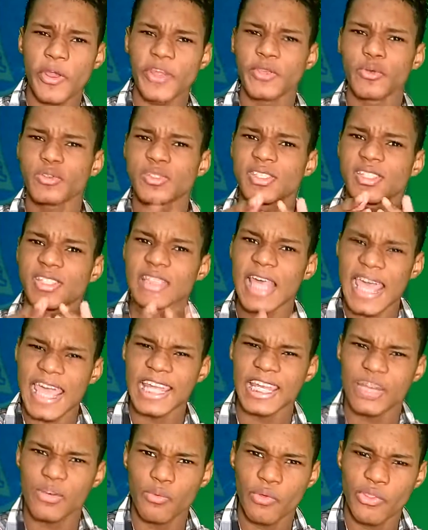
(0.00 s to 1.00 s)
you
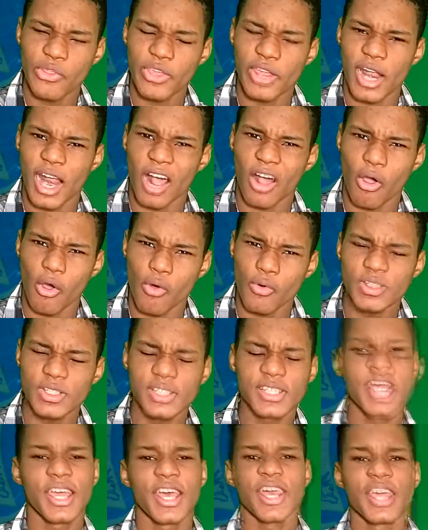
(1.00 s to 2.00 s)
sign in with your
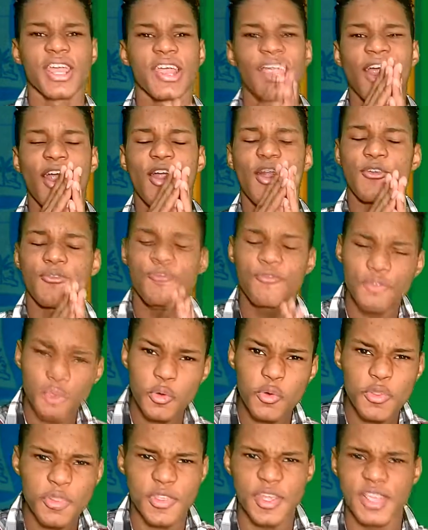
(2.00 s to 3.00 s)
account, here are a
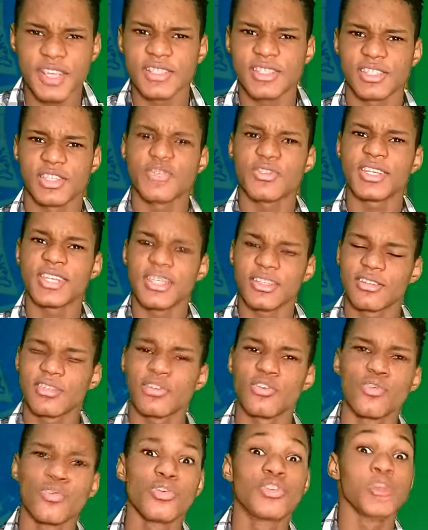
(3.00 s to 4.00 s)
few things you
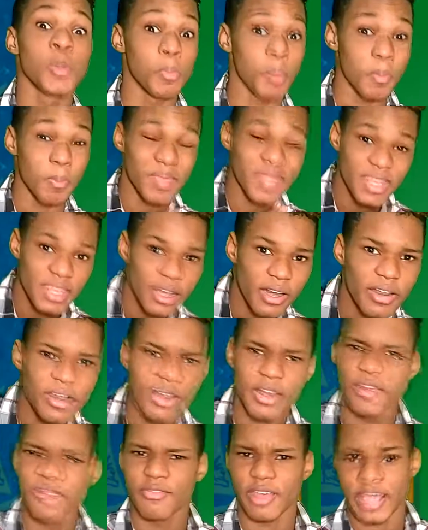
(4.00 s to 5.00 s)
need to do to prepare
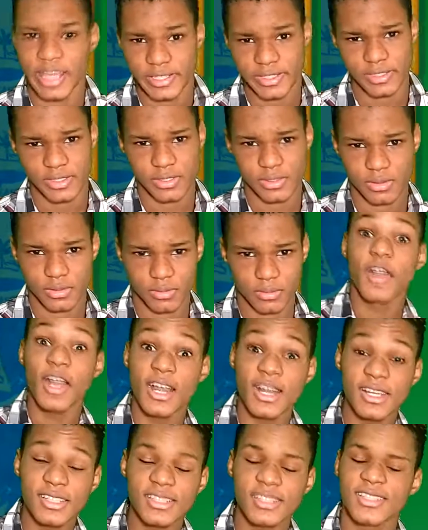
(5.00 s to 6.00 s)
your device.
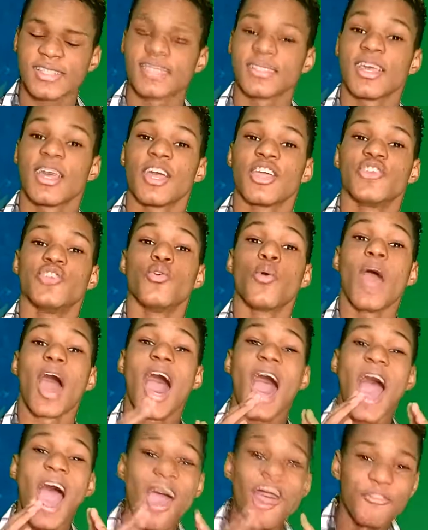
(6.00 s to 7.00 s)
First,
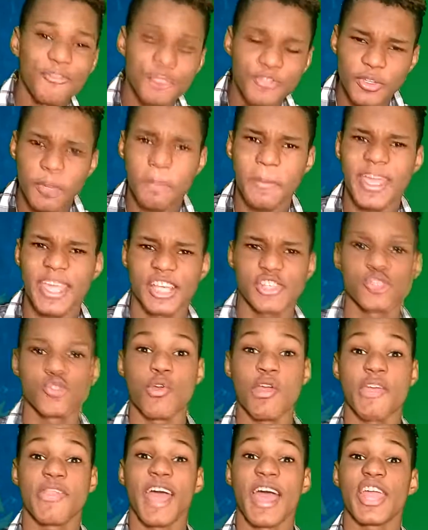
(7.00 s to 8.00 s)
you have to make
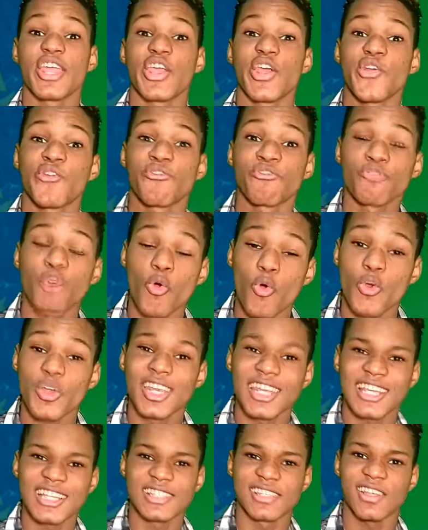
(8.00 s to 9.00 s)
sure that your
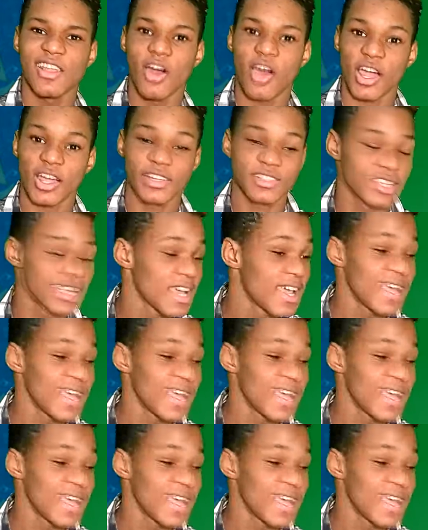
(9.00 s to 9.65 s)
phone is locked.